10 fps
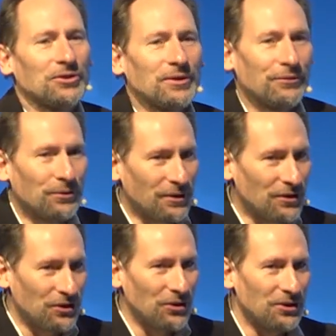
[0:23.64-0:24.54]
straightforward. The
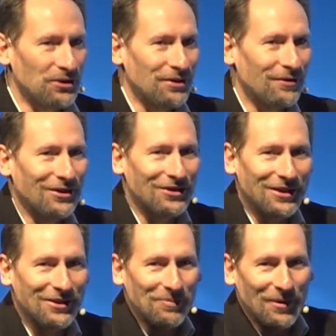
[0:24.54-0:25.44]
Institution of Civil
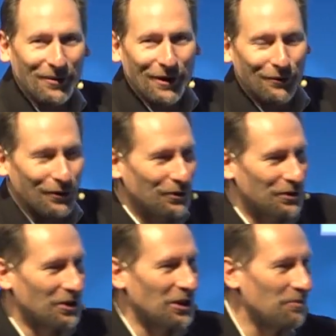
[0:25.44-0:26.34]
Engineers has been around for a long
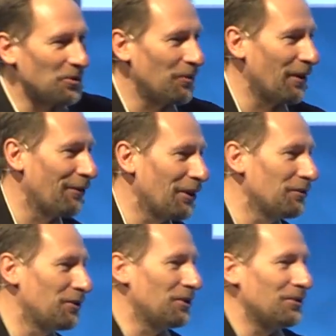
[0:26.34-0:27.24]
time. It's been around for over
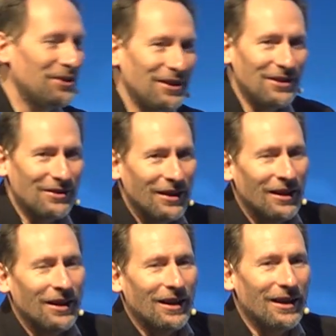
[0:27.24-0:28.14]
200 years.
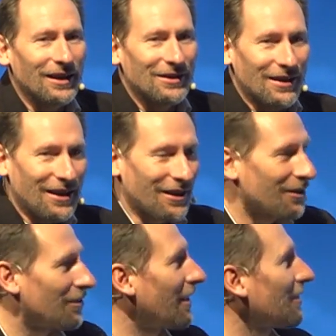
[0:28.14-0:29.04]
It is here
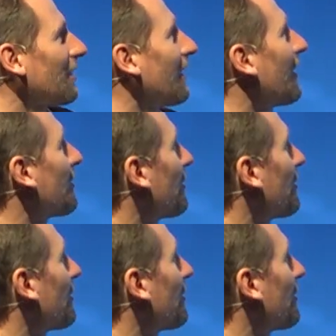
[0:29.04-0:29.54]
as a